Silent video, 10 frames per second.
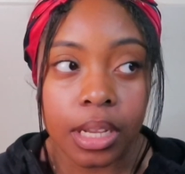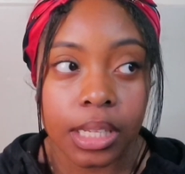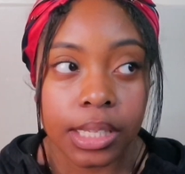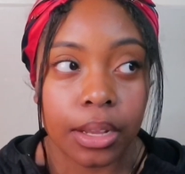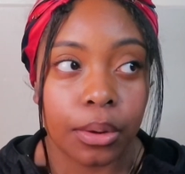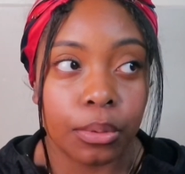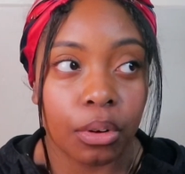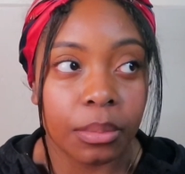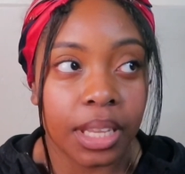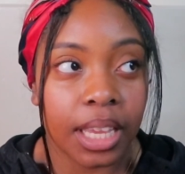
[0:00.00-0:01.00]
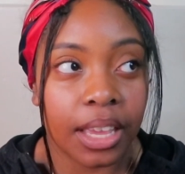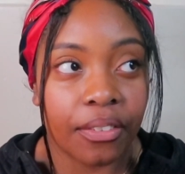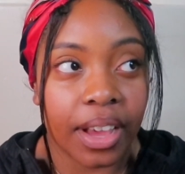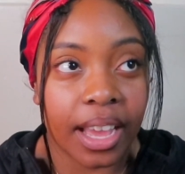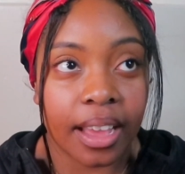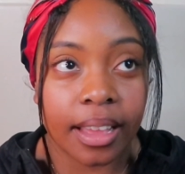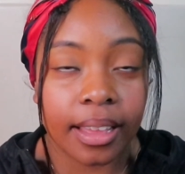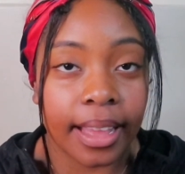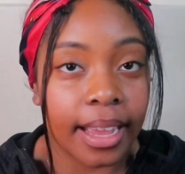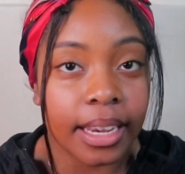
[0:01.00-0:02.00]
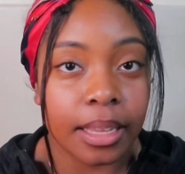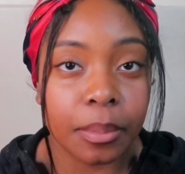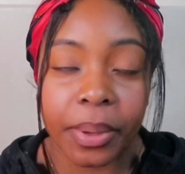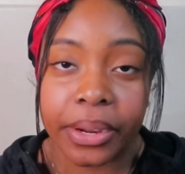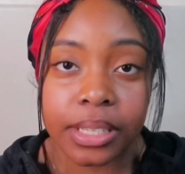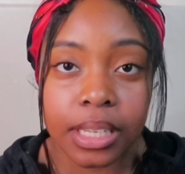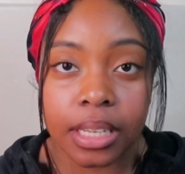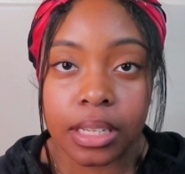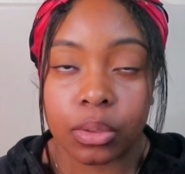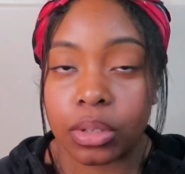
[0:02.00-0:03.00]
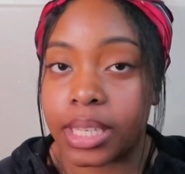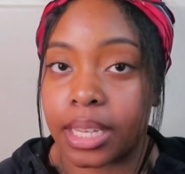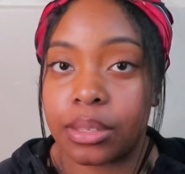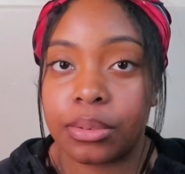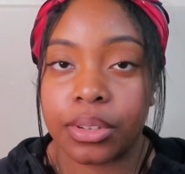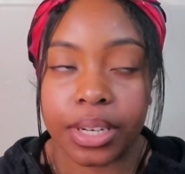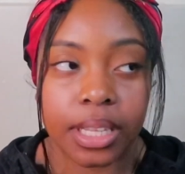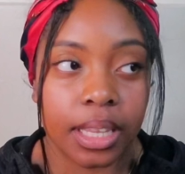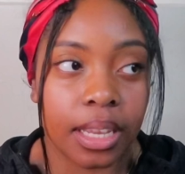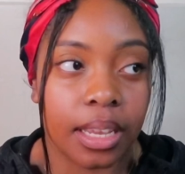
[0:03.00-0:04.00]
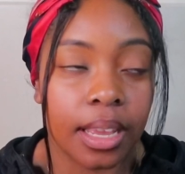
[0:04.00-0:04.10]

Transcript: So normally if I got any piercings or tattoos or anything,